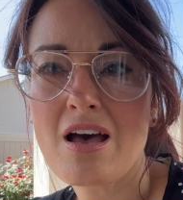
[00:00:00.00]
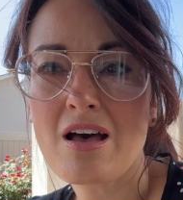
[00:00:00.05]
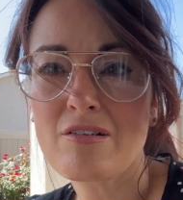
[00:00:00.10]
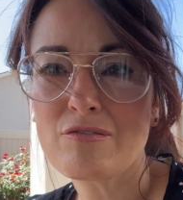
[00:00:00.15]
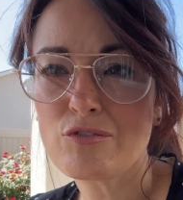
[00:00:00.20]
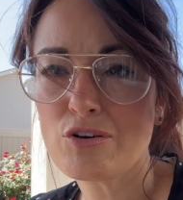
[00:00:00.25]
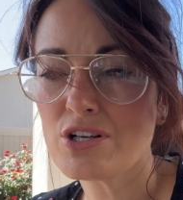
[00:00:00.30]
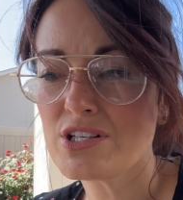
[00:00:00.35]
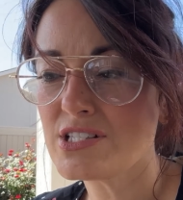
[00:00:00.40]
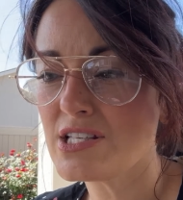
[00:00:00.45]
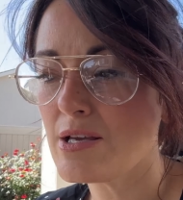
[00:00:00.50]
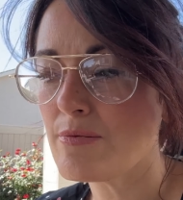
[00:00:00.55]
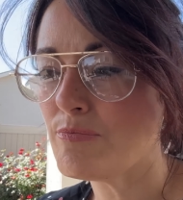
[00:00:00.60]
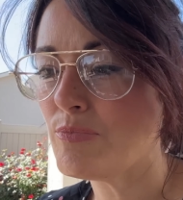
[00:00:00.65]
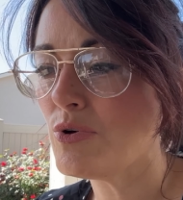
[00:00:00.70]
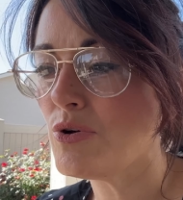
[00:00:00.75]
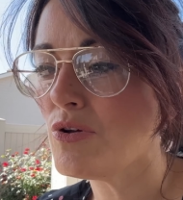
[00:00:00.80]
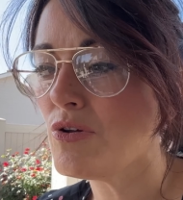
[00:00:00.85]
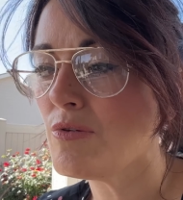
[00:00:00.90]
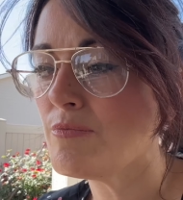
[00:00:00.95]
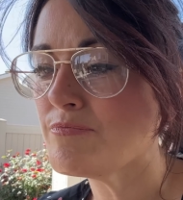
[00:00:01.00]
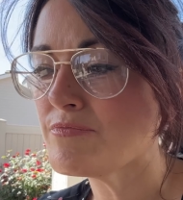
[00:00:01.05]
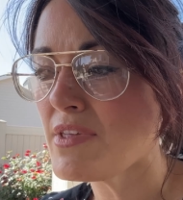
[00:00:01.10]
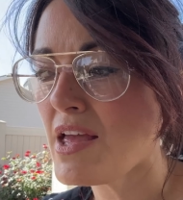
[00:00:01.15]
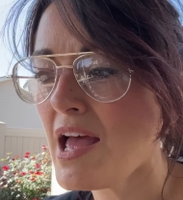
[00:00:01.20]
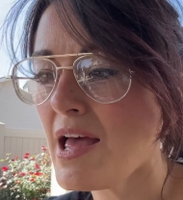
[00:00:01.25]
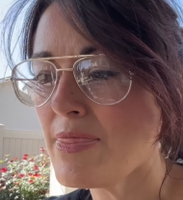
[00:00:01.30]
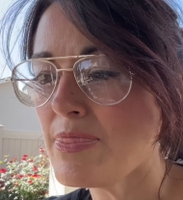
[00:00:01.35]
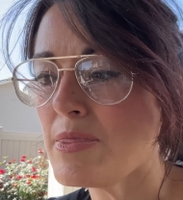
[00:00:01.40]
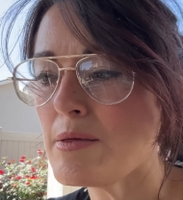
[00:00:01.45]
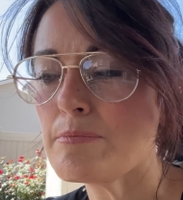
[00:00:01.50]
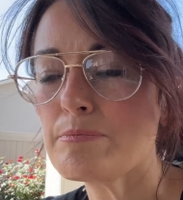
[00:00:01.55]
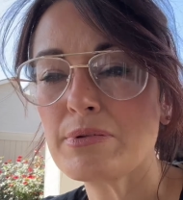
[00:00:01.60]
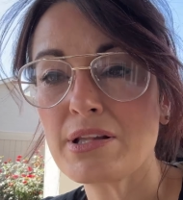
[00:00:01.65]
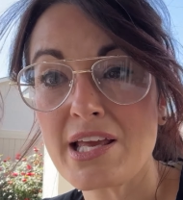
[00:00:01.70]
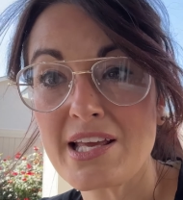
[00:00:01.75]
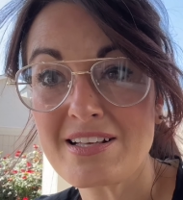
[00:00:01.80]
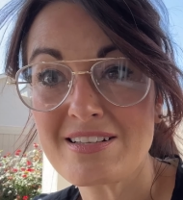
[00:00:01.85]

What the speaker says: For example, at the blank